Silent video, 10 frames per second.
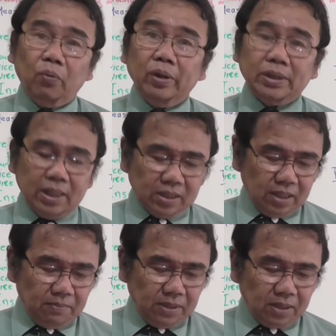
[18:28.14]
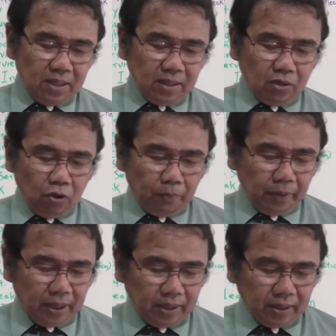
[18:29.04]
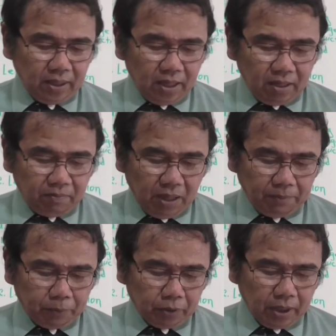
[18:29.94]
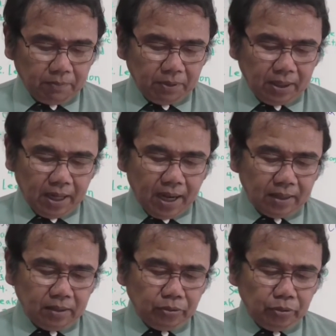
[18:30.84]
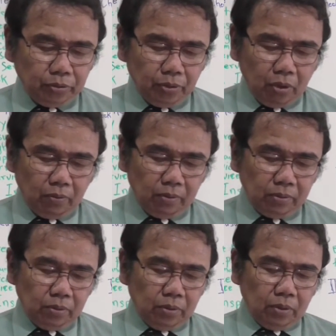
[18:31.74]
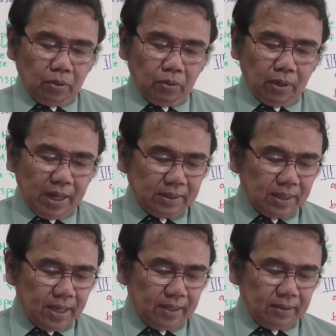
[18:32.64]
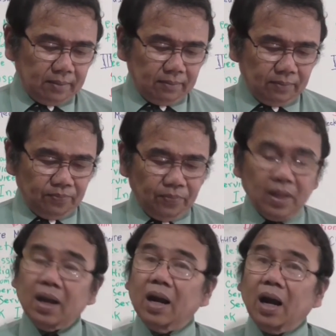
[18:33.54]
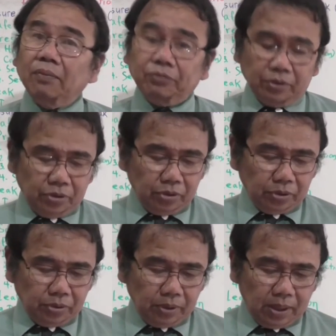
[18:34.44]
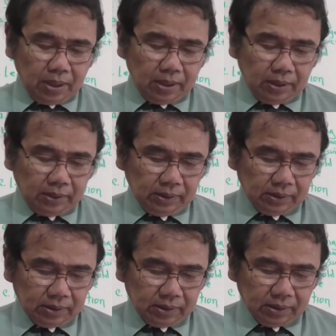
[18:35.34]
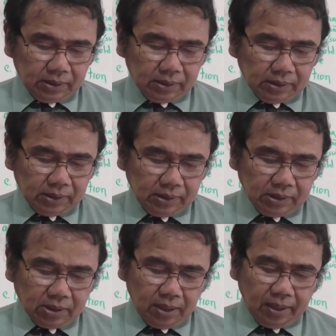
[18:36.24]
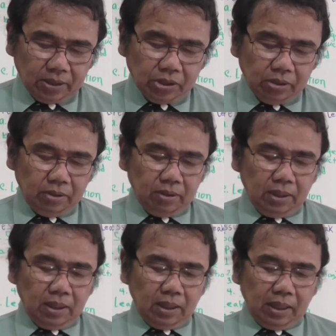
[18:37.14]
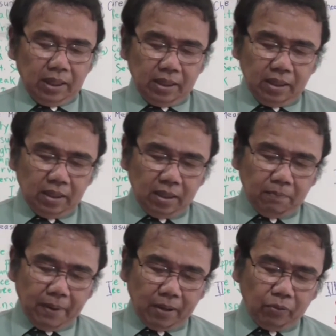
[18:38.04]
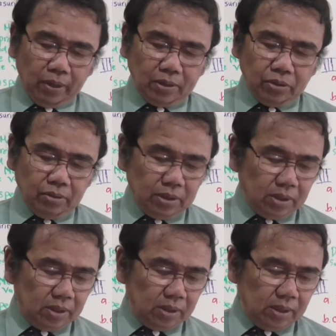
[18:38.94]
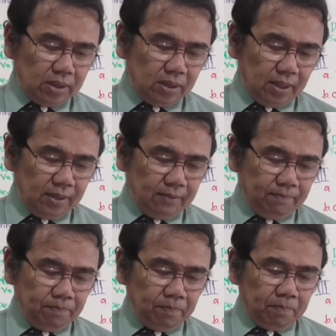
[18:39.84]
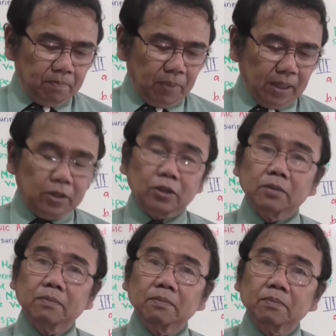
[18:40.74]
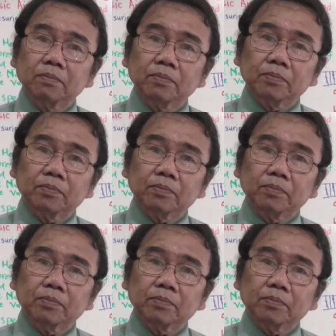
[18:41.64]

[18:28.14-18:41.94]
When system is not operating, vapor can be added to low or high side. After new installation and evacuation is done, vacuum